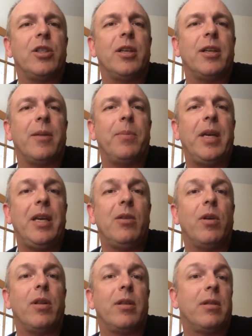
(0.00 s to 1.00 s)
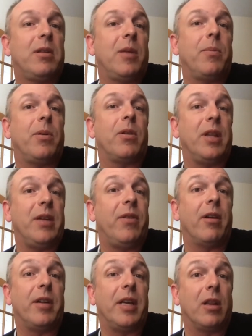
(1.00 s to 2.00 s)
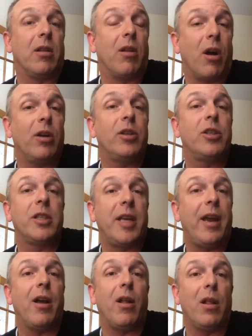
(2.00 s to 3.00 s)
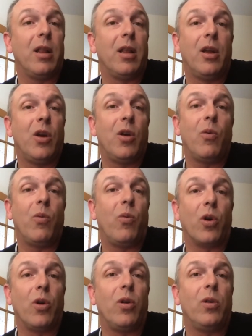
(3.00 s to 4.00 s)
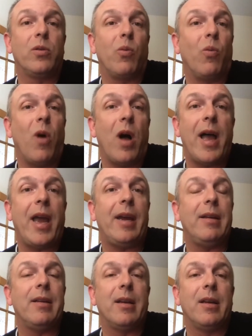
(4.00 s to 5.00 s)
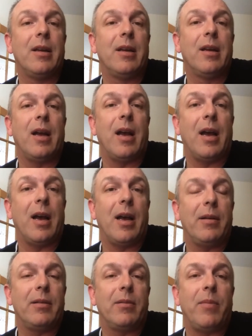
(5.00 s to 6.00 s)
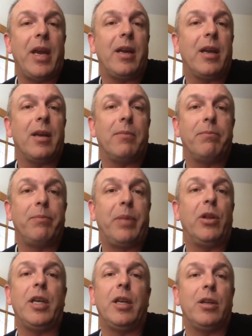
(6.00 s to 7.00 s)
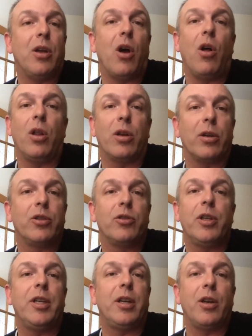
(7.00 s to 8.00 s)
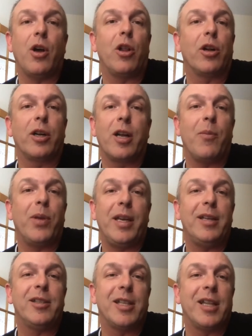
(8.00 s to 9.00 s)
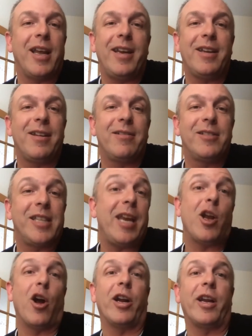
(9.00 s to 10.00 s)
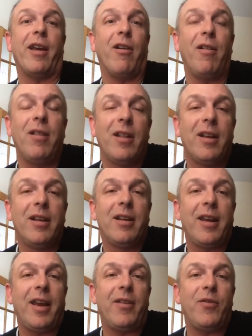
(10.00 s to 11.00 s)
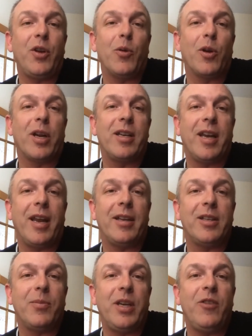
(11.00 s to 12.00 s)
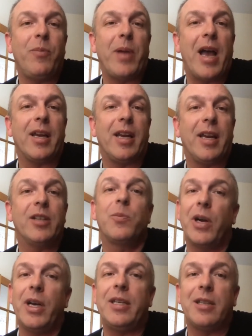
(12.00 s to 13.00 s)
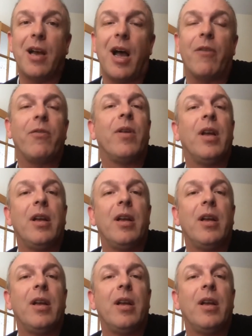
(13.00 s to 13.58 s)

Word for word: to compete with typically very large scale, worldwide, uh, mega billion dollar, trillion dollar companies like, say, Cargill, if you were to get into beef packing, is pretty tough.